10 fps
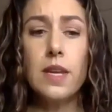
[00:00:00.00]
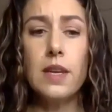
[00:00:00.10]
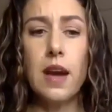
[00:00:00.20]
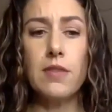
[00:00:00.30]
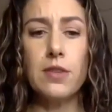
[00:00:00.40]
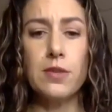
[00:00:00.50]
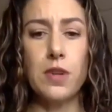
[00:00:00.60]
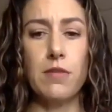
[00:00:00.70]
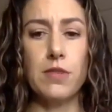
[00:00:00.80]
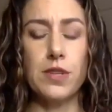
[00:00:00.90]
And having those
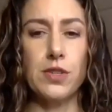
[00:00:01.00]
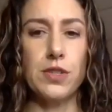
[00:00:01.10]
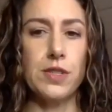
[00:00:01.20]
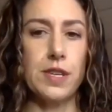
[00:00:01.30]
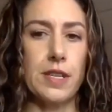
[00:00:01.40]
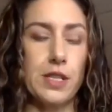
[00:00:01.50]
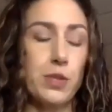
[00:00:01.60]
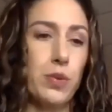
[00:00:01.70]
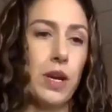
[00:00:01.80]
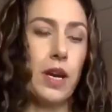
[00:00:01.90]
conversations and
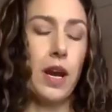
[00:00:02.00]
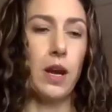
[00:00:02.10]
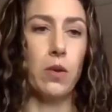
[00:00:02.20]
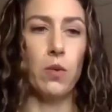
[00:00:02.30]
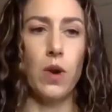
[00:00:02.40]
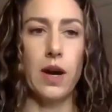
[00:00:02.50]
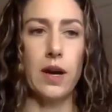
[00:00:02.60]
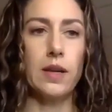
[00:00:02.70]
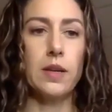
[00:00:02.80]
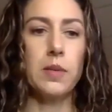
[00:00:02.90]
explaining
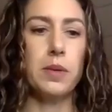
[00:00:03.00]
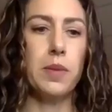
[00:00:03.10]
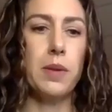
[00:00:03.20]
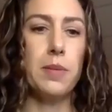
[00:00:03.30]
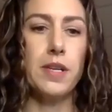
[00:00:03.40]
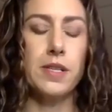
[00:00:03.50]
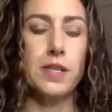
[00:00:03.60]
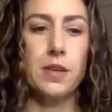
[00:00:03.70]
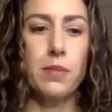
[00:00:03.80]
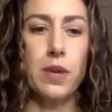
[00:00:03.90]
why. I mean, my biggest
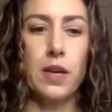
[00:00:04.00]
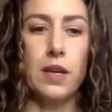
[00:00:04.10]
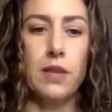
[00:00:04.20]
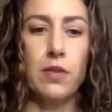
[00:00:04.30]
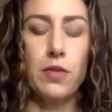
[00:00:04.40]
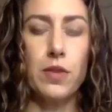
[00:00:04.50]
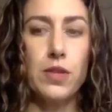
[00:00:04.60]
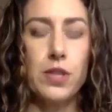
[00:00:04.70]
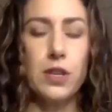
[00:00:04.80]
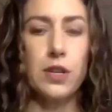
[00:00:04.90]
example I can give you for
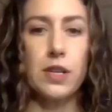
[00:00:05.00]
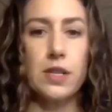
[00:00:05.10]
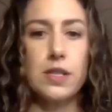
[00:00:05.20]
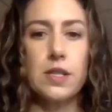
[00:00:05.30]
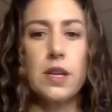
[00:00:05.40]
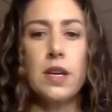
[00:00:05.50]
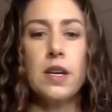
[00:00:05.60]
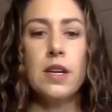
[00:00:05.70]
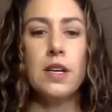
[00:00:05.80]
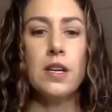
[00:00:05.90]
this year is
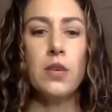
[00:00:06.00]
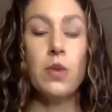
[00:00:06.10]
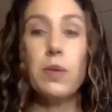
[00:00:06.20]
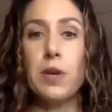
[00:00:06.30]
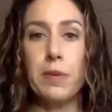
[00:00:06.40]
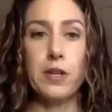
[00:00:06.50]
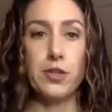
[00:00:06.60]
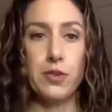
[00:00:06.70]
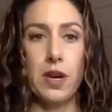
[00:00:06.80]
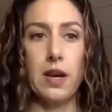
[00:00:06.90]
we put up our
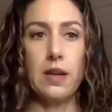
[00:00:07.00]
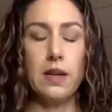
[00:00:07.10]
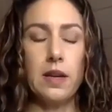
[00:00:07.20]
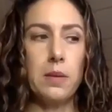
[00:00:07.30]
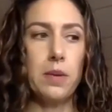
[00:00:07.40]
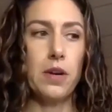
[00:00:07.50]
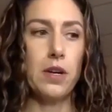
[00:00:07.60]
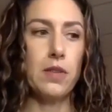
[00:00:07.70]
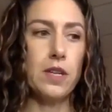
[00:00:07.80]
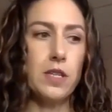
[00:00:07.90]
tree, and part
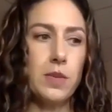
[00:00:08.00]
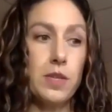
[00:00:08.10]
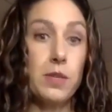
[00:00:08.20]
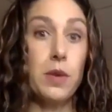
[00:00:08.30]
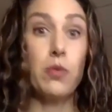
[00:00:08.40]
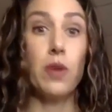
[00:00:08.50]
of that is because my